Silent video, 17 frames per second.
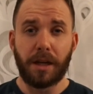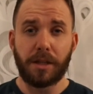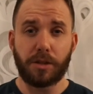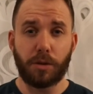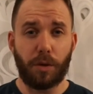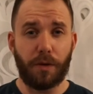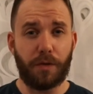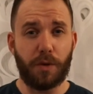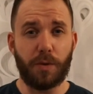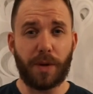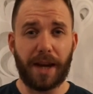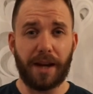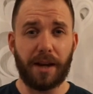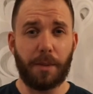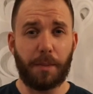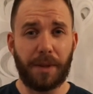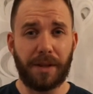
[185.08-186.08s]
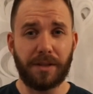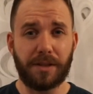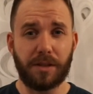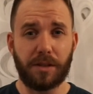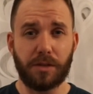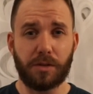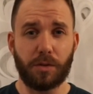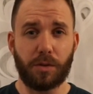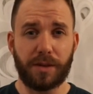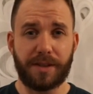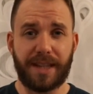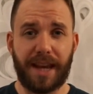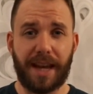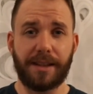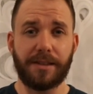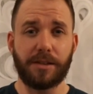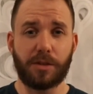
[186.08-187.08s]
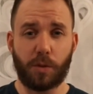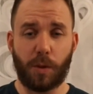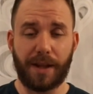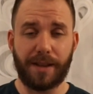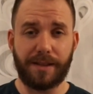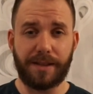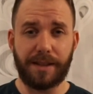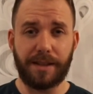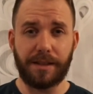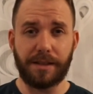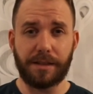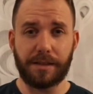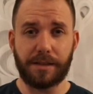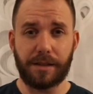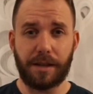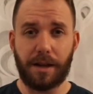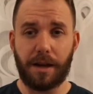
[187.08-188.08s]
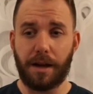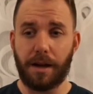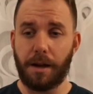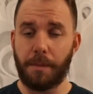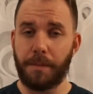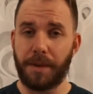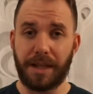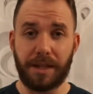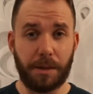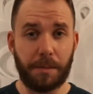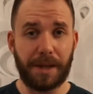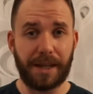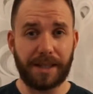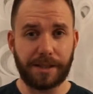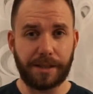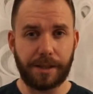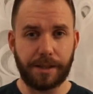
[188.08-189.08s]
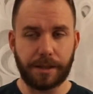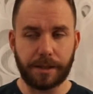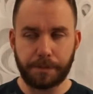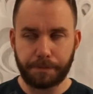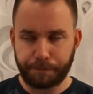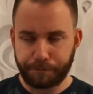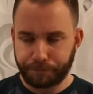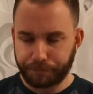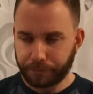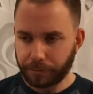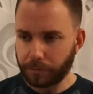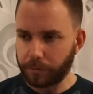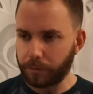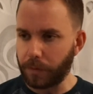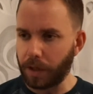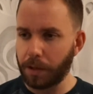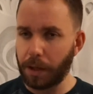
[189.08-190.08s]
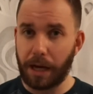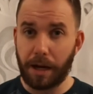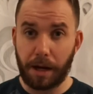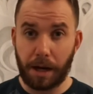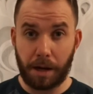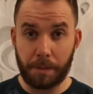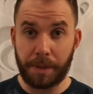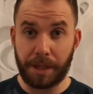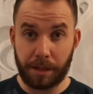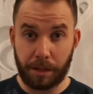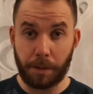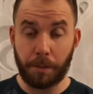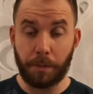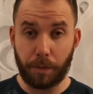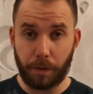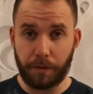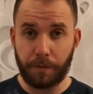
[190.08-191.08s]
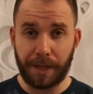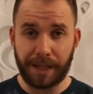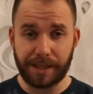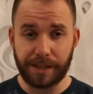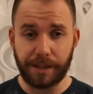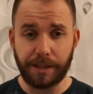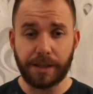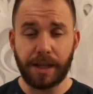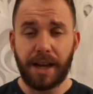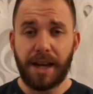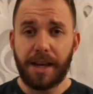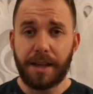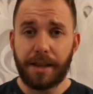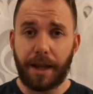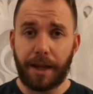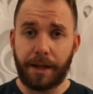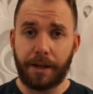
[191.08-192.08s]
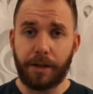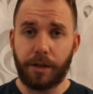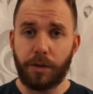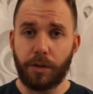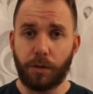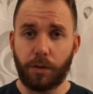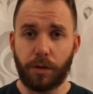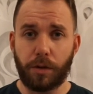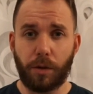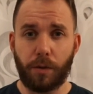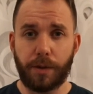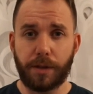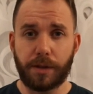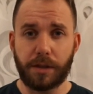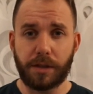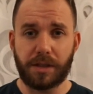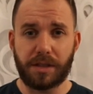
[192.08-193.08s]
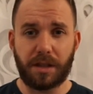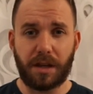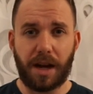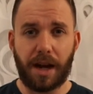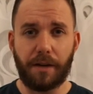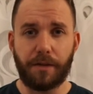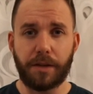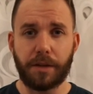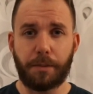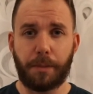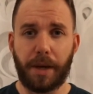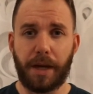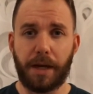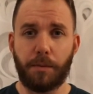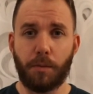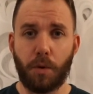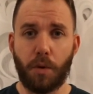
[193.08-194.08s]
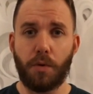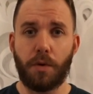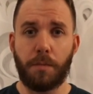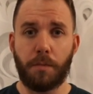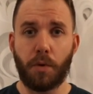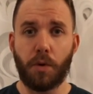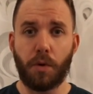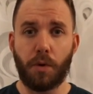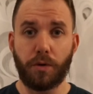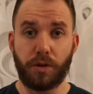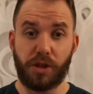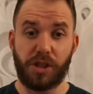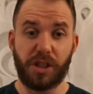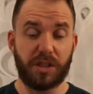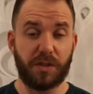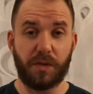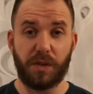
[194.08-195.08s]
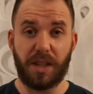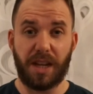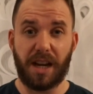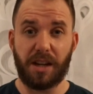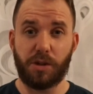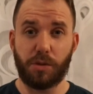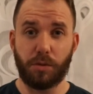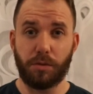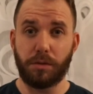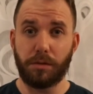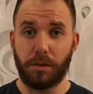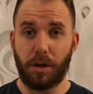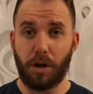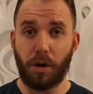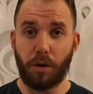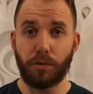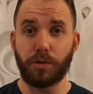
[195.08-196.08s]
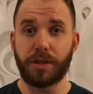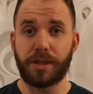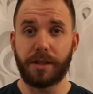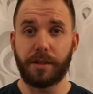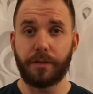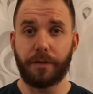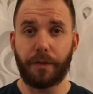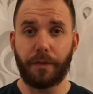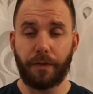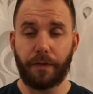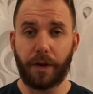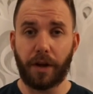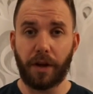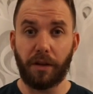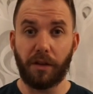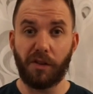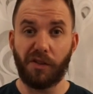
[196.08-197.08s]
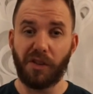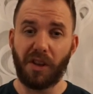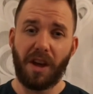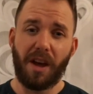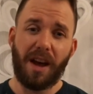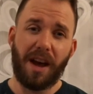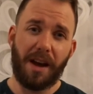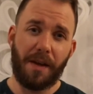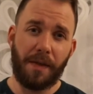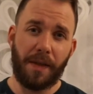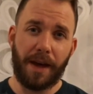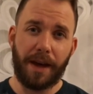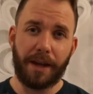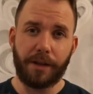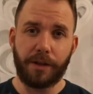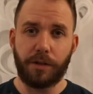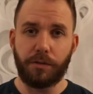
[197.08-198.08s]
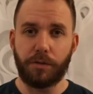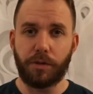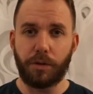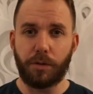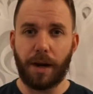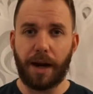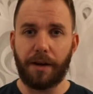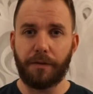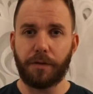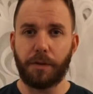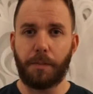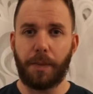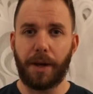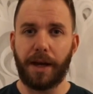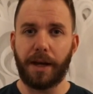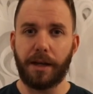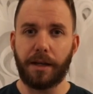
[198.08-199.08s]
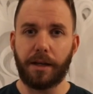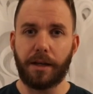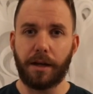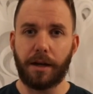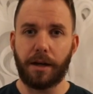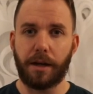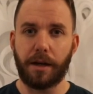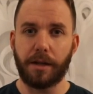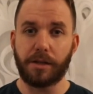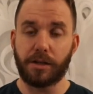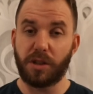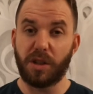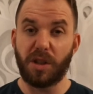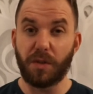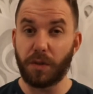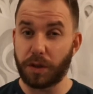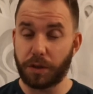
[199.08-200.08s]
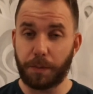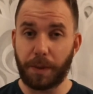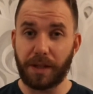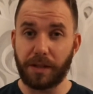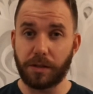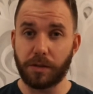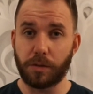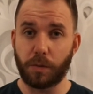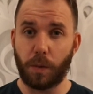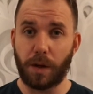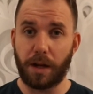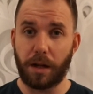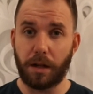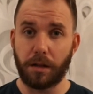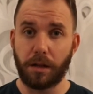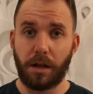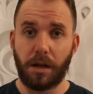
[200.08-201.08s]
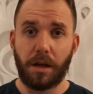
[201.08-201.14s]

So if you get up into the sort of 10s, 20s in your mixes, number of mixes, then you're going to start having to pay more and more just for the actual hosting of the files, and then you do have to pay server space as well.